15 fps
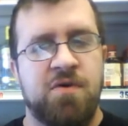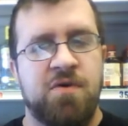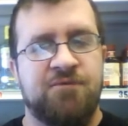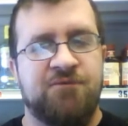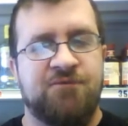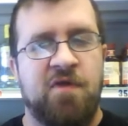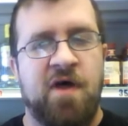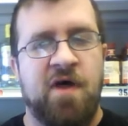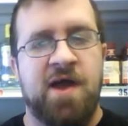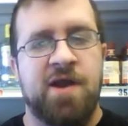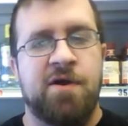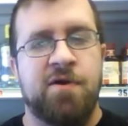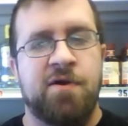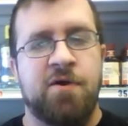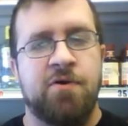and fly
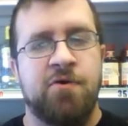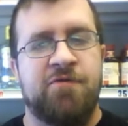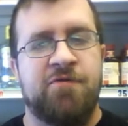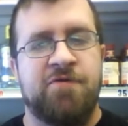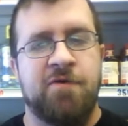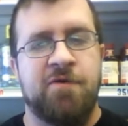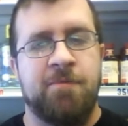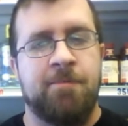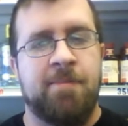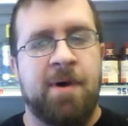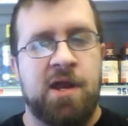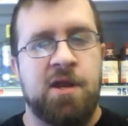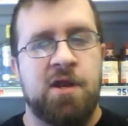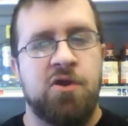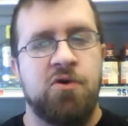to Earth to buy
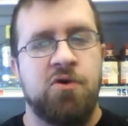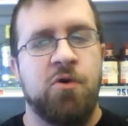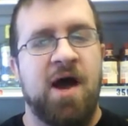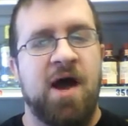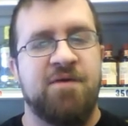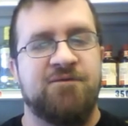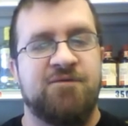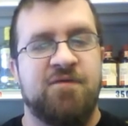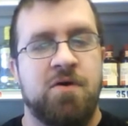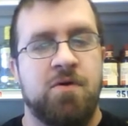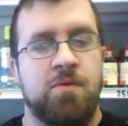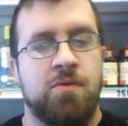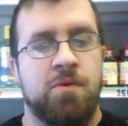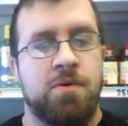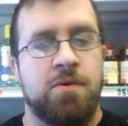a new
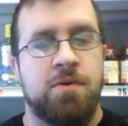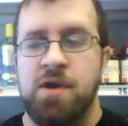iPhone.